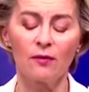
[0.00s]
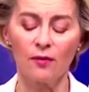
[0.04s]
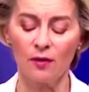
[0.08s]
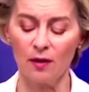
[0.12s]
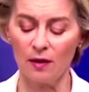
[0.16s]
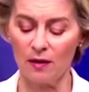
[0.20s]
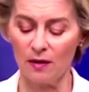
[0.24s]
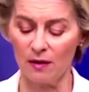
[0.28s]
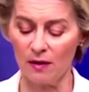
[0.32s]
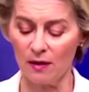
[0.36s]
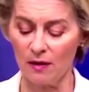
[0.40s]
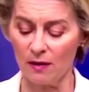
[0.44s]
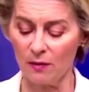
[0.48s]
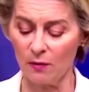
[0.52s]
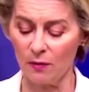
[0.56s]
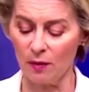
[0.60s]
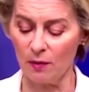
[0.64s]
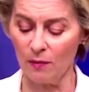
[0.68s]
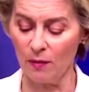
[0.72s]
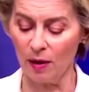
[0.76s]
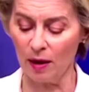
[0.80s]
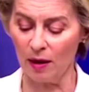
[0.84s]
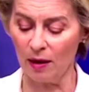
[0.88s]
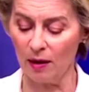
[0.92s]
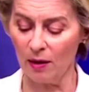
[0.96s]
both sides
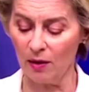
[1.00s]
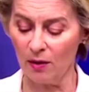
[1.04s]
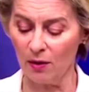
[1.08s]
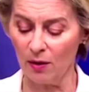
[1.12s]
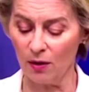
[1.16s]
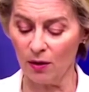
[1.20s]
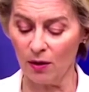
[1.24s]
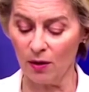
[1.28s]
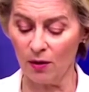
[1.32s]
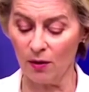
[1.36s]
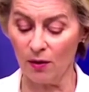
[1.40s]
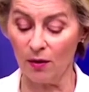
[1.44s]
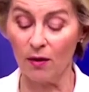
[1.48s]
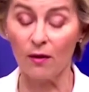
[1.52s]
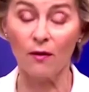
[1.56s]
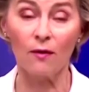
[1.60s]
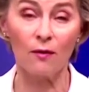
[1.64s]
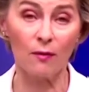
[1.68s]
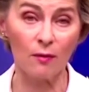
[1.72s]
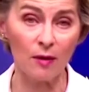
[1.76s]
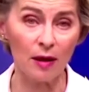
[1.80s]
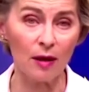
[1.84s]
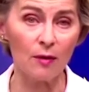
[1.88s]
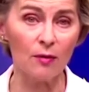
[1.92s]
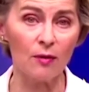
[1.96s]
remain
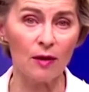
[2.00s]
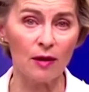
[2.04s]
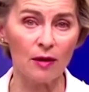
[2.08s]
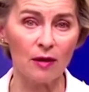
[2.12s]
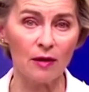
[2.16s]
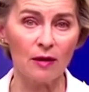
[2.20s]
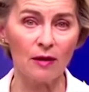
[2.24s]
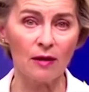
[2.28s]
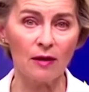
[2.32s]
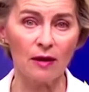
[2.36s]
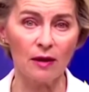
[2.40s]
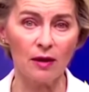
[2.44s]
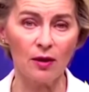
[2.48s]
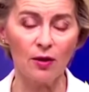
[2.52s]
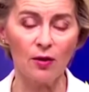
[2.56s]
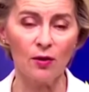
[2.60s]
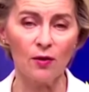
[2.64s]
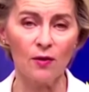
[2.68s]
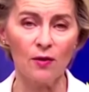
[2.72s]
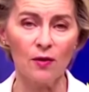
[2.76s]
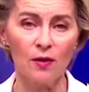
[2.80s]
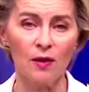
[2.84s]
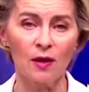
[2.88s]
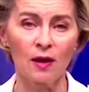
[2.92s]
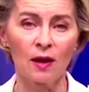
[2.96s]
optimistic about
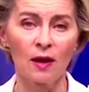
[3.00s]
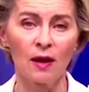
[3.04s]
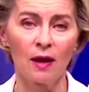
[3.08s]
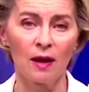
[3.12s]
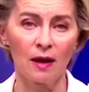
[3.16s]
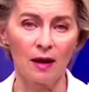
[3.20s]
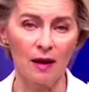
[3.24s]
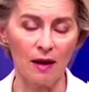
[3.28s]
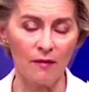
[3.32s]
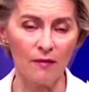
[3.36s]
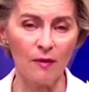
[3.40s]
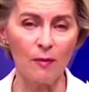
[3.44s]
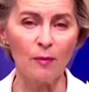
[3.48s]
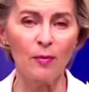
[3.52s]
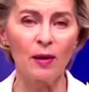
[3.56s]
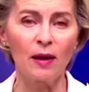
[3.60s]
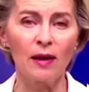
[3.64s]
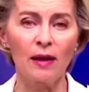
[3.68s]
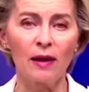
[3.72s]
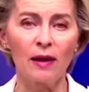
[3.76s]
securing a trade deal of